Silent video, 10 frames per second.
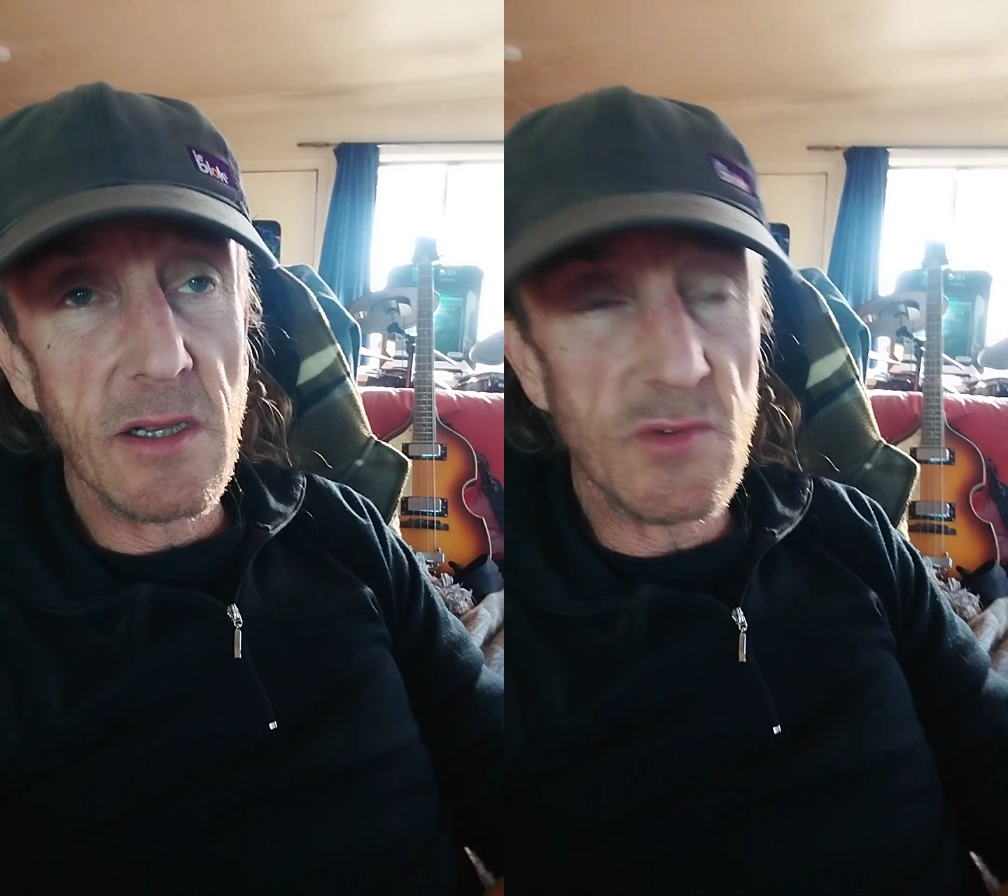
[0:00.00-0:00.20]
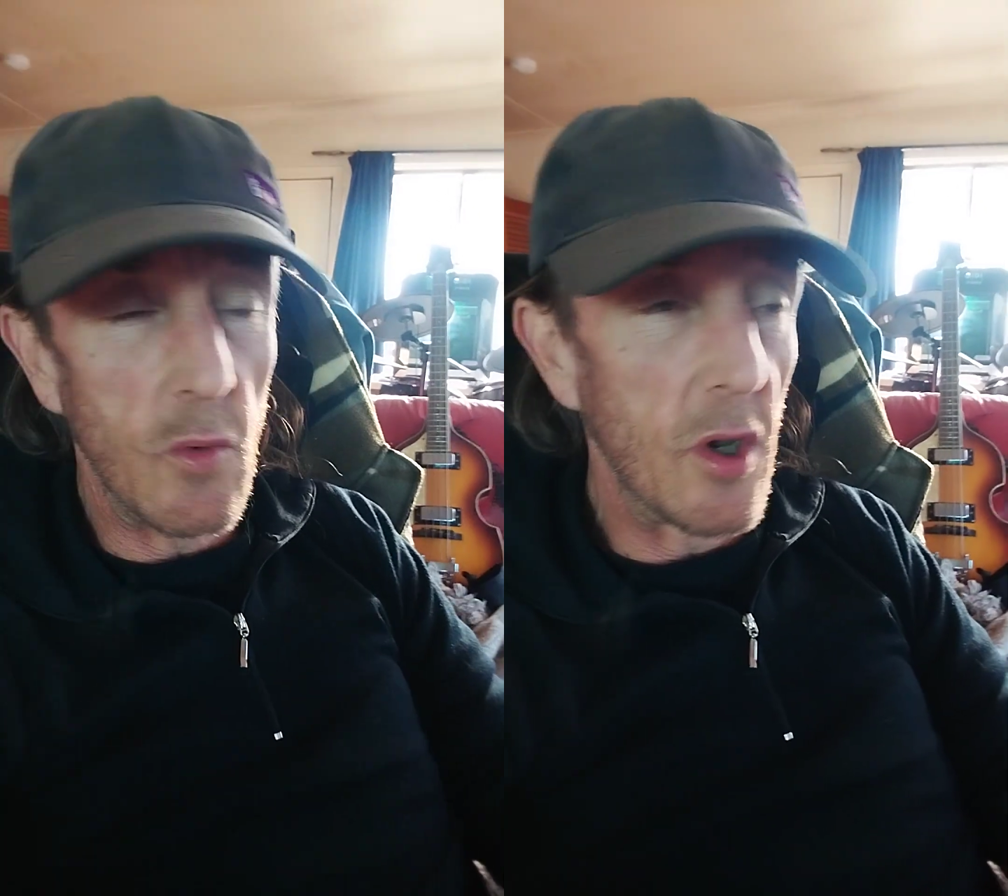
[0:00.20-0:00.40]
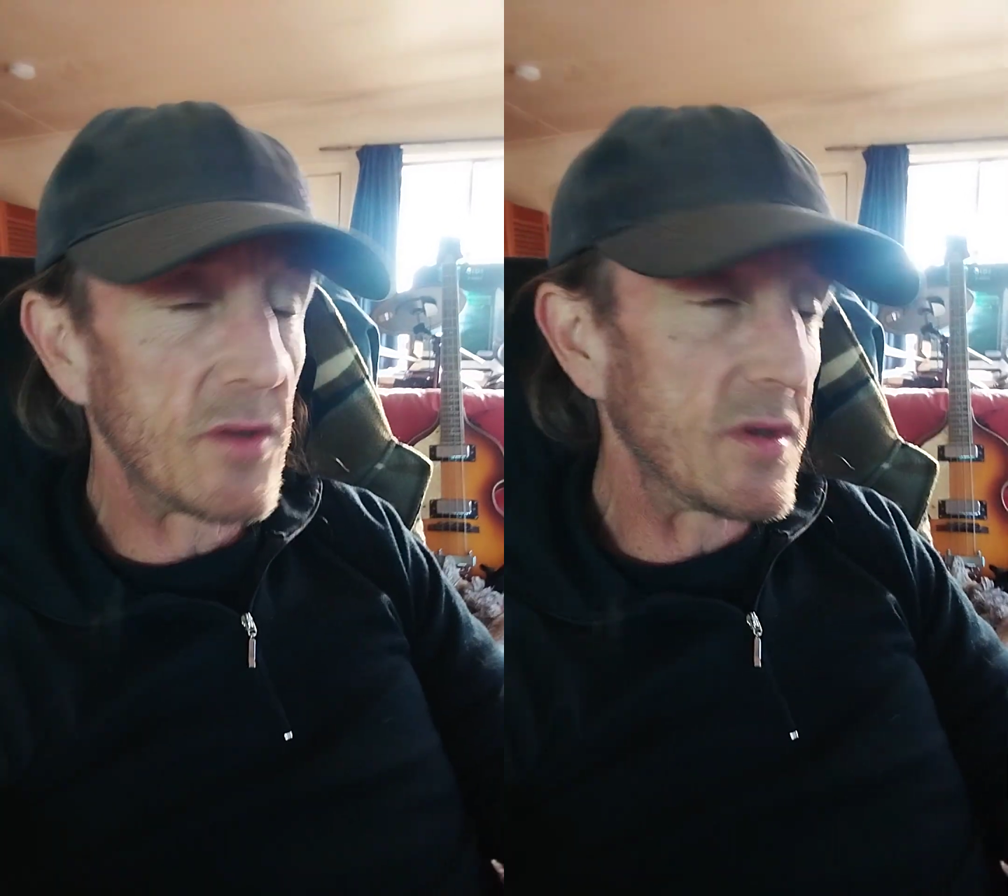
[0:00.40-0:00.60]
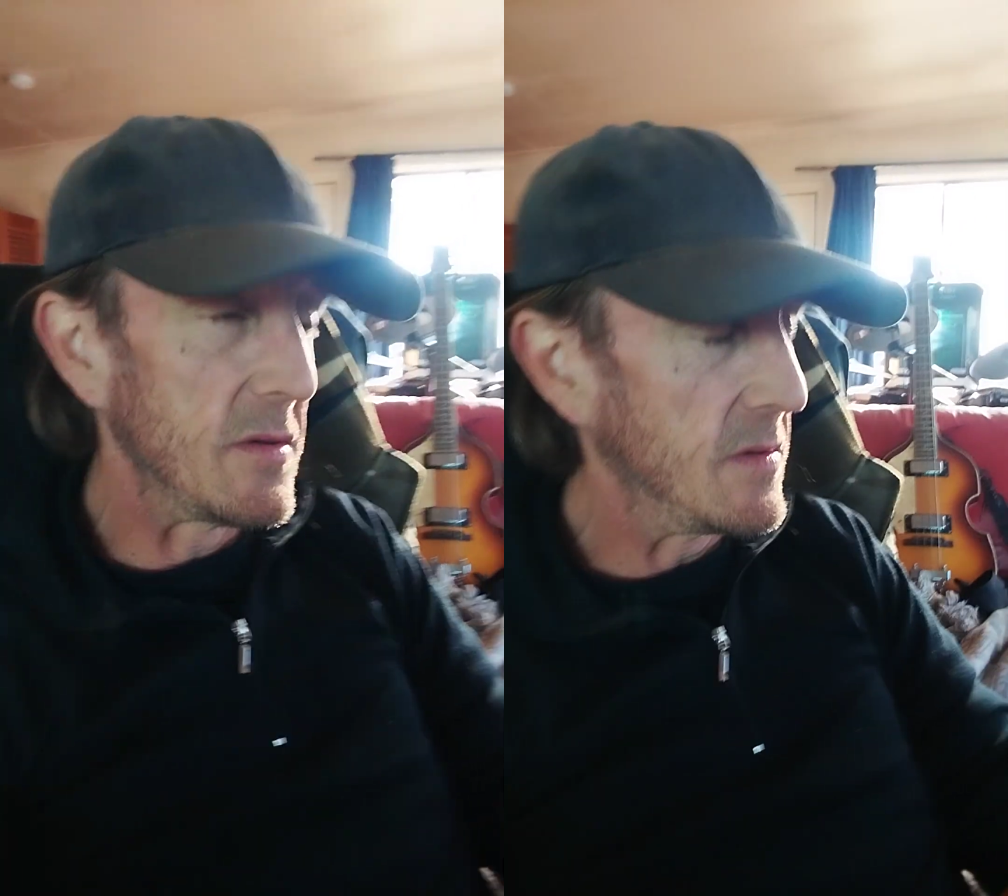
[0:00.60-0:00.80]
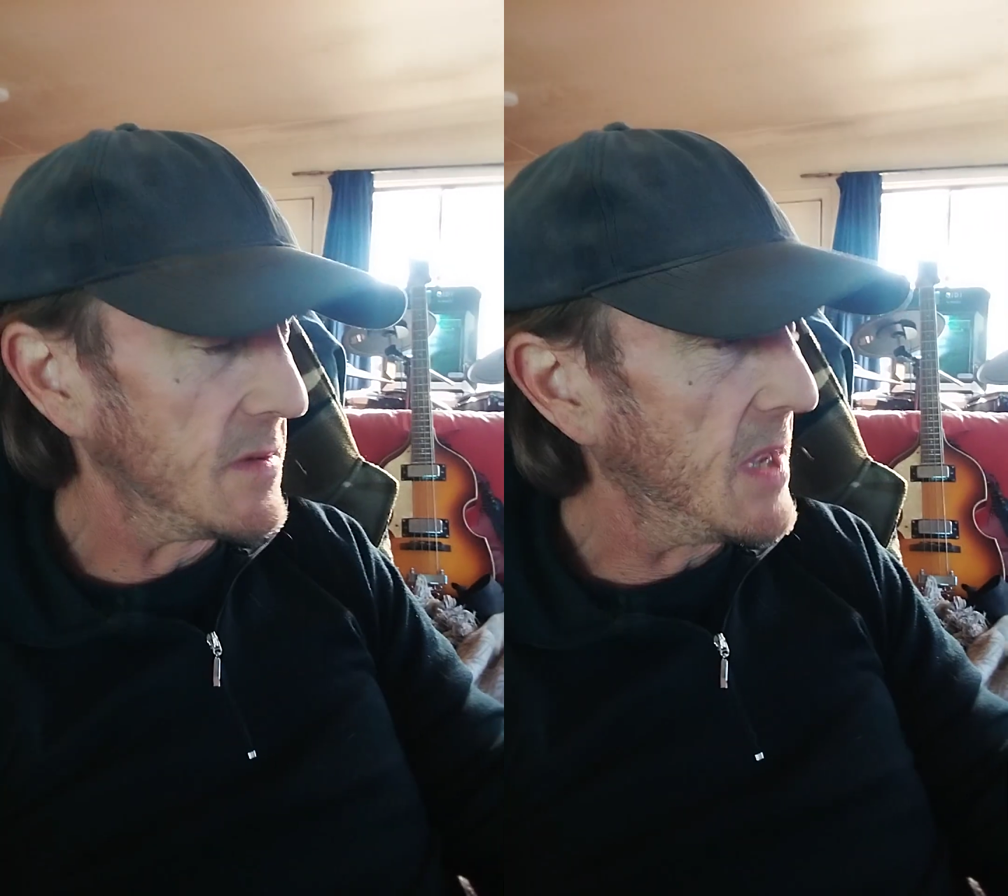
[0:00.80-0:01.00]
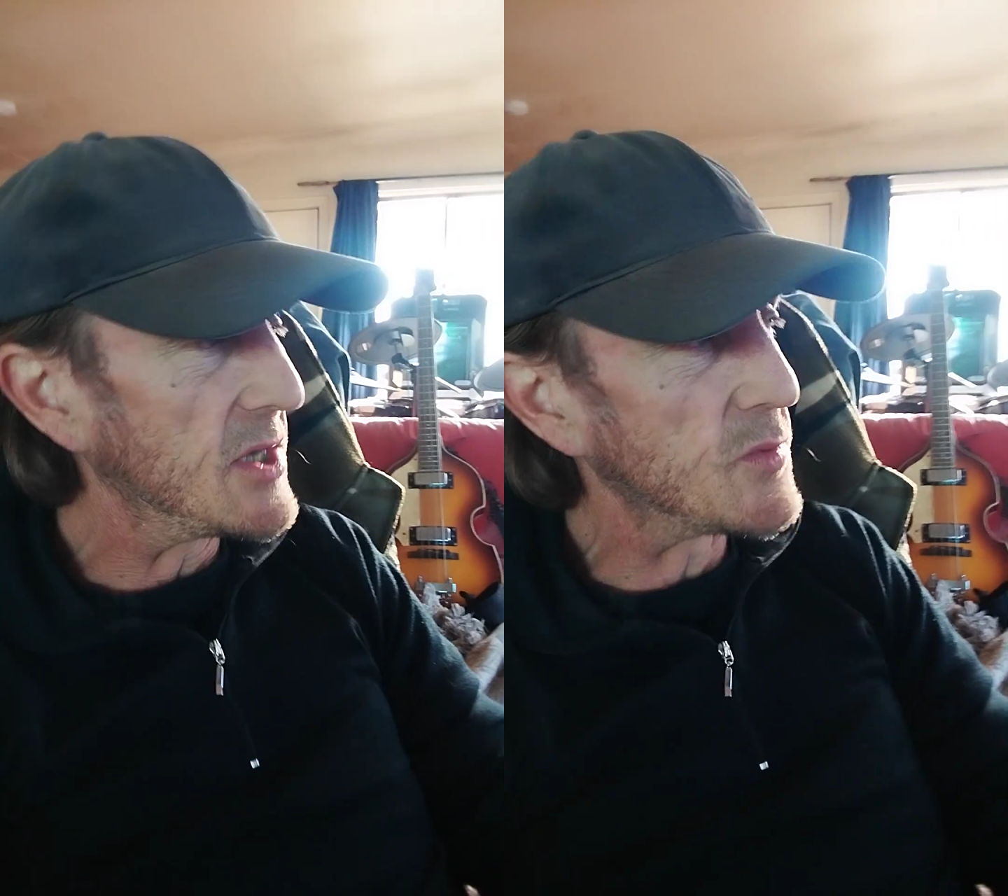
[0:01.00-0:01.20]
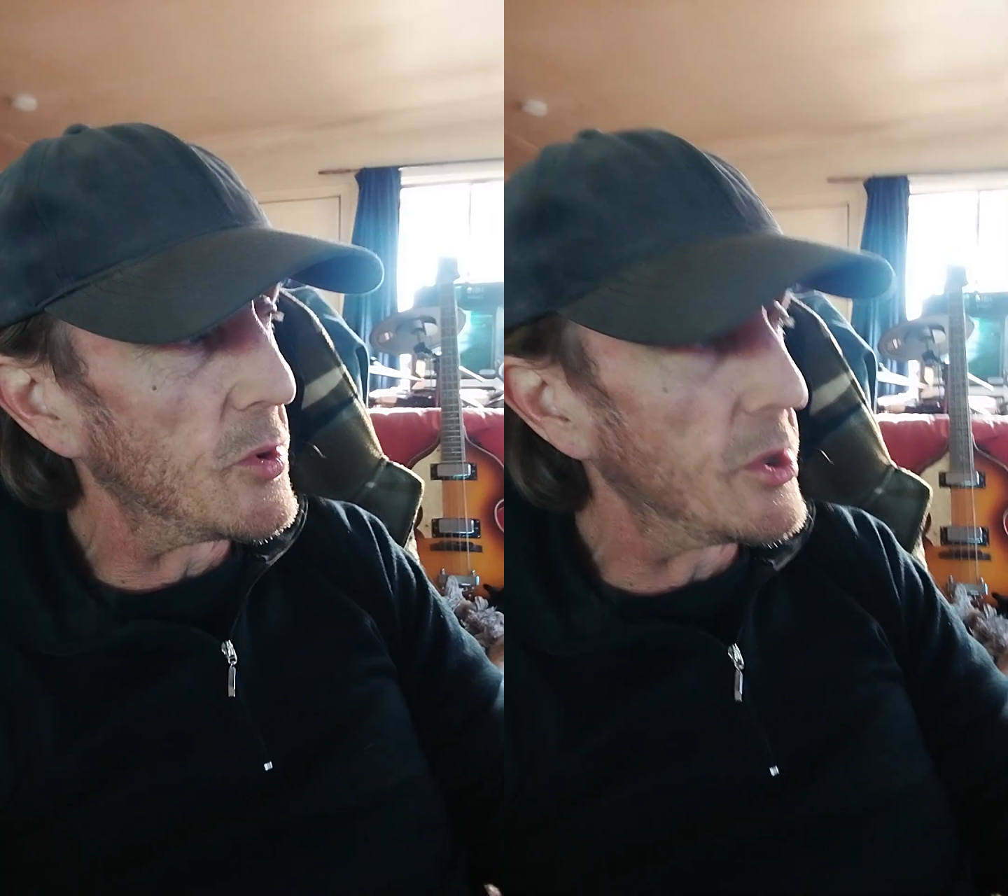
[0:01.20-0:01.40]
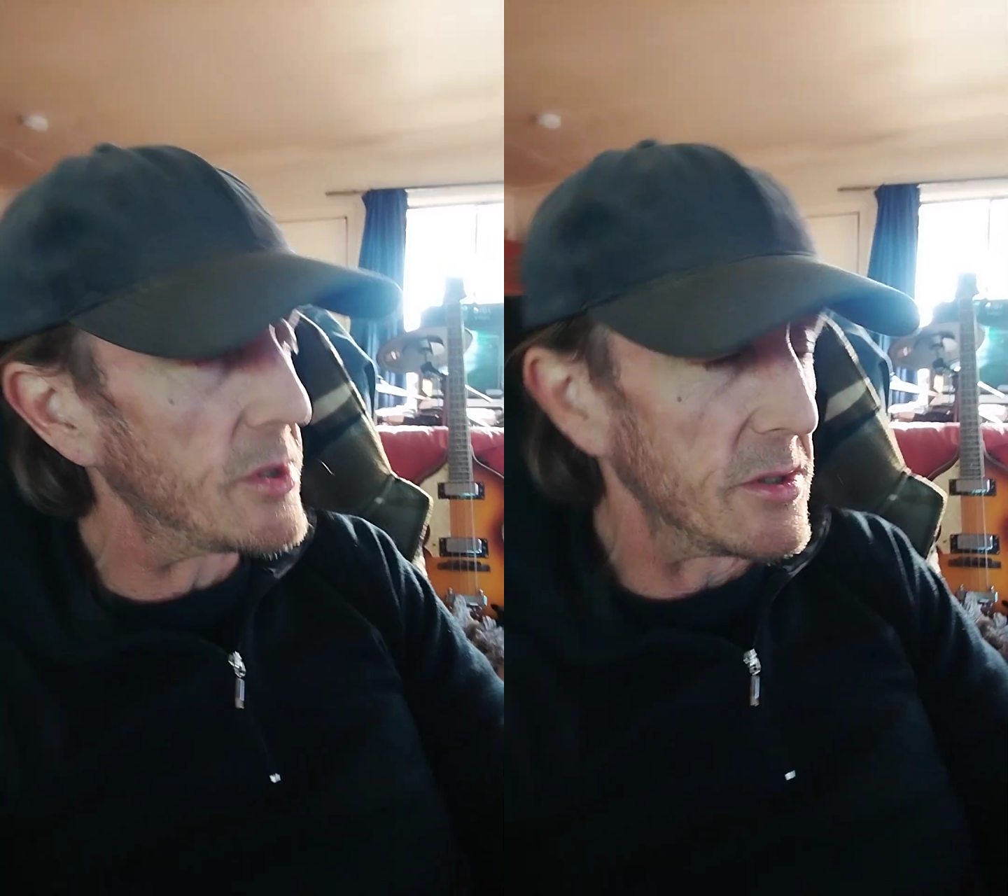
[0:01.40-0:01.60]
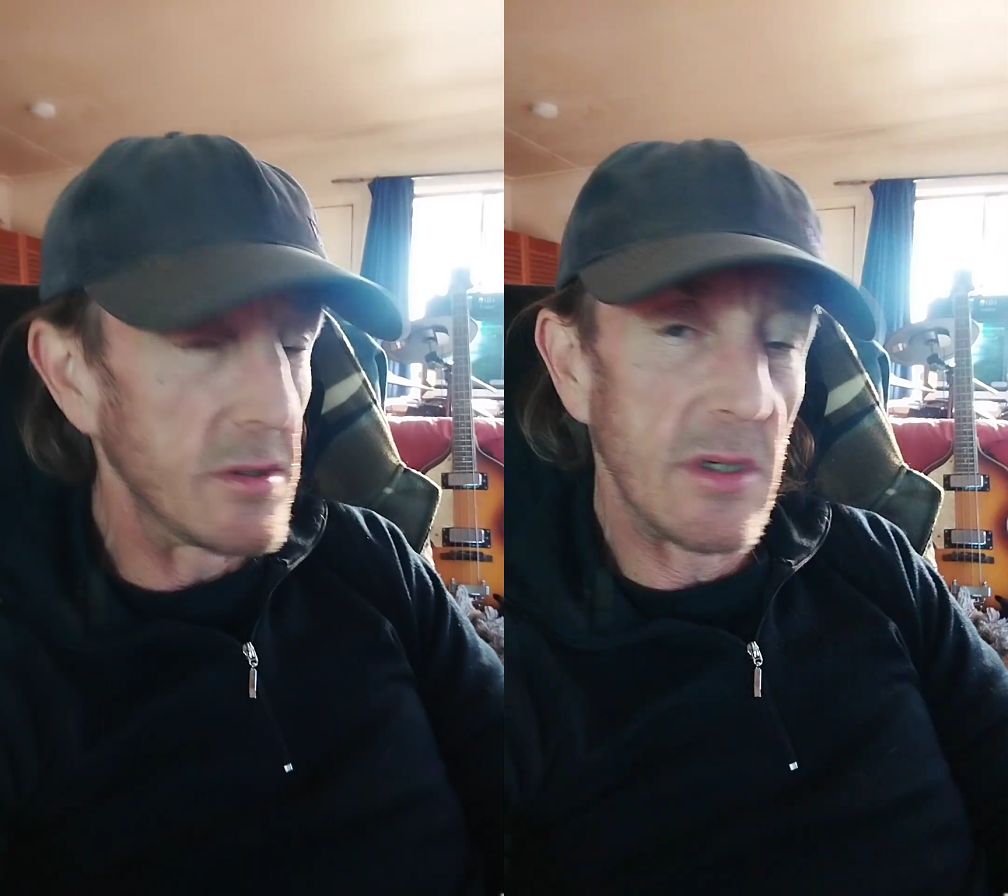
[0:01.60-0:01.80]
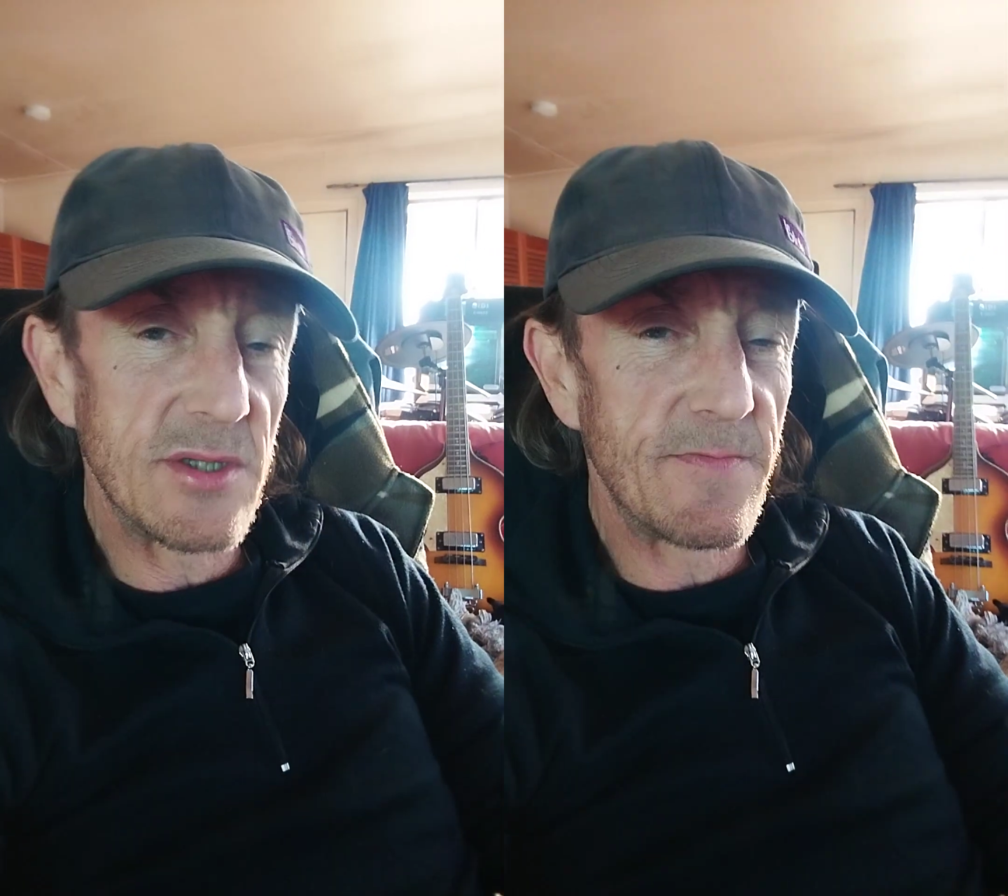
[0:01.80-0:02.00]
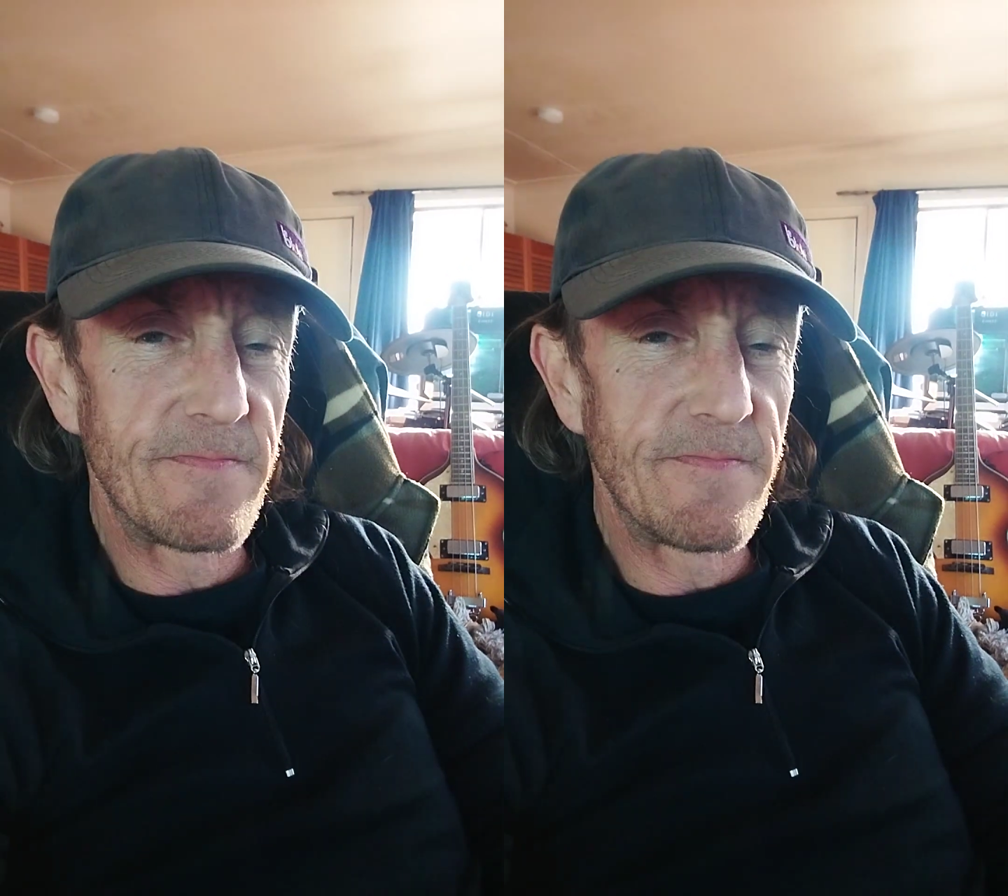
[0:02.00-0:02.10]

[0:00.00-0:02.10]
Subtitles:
has worked and does work and has